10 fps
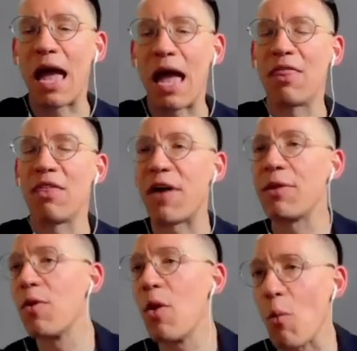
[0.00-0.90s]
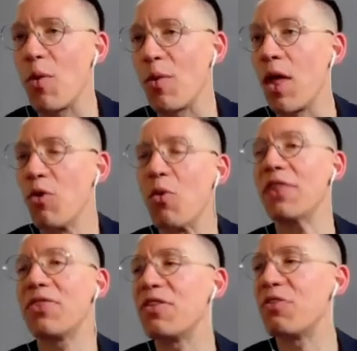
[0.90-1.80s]
and finally, we, we
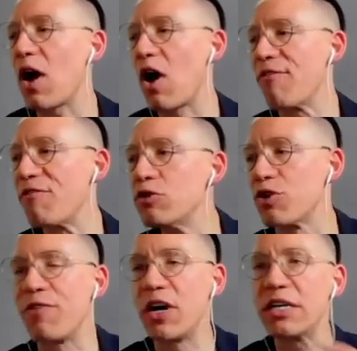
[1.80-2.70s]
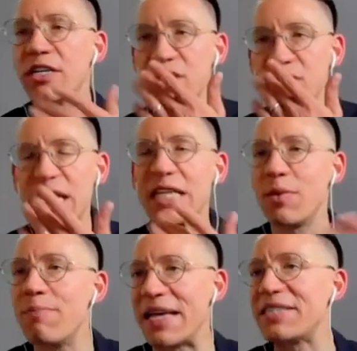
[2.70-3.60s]
want our future funding decisions to
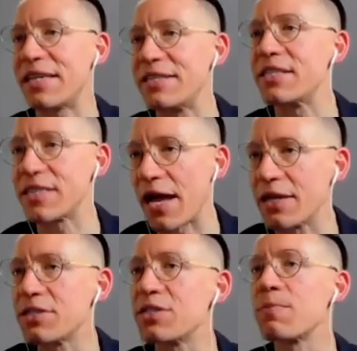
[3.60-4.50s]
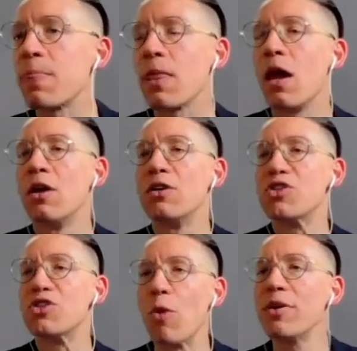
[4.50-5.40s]
actually be based in science.
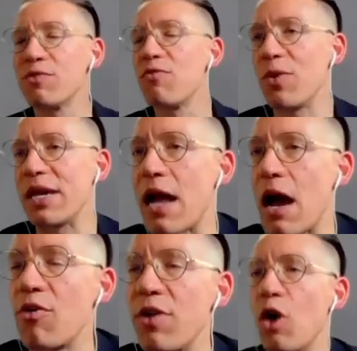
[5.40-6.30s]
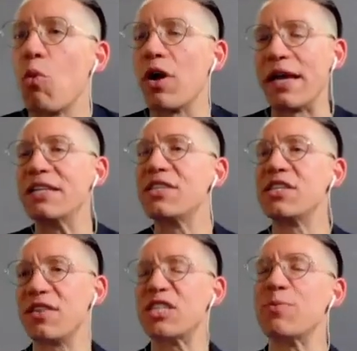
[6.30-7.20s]
So much of what we encounter in our work is
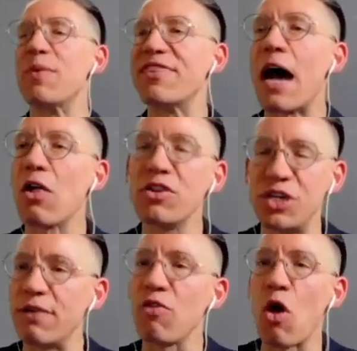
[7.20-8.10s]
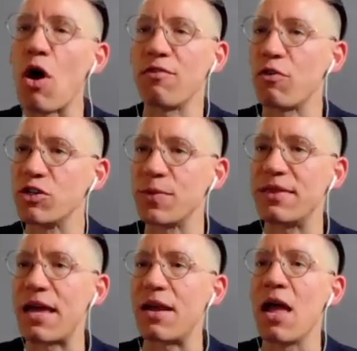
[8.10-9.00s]
th- this mythology of law
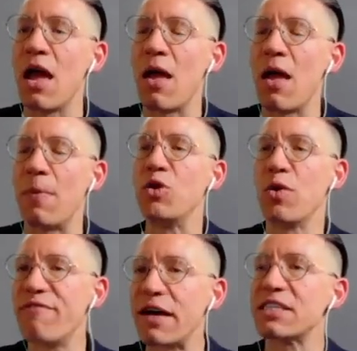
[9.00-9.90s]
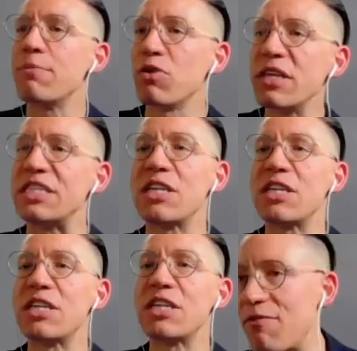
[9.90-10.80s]
enforcement that you invest in police to
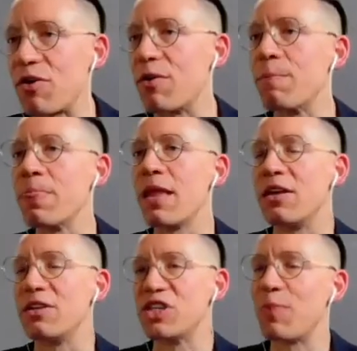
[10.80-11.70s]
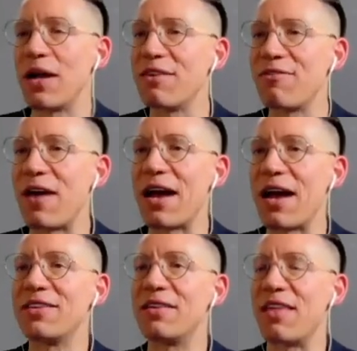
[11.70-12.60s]
make us safer, despite the
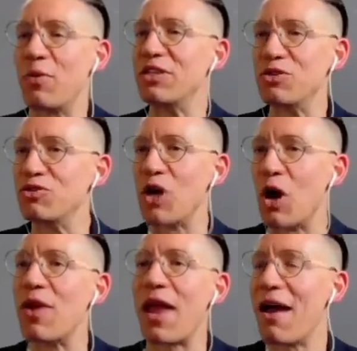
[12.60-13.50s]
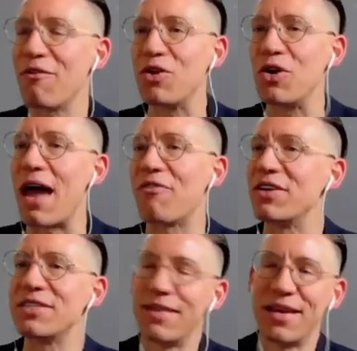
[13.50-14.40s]
fact that we don't have good
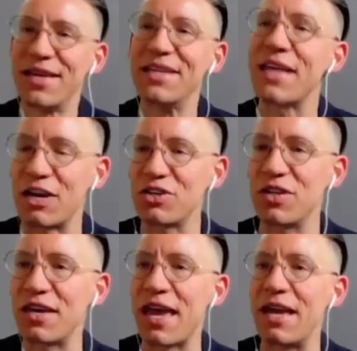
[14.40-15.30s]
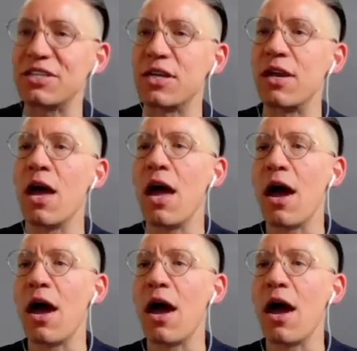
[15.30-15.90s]
evidence that that is actually the case. And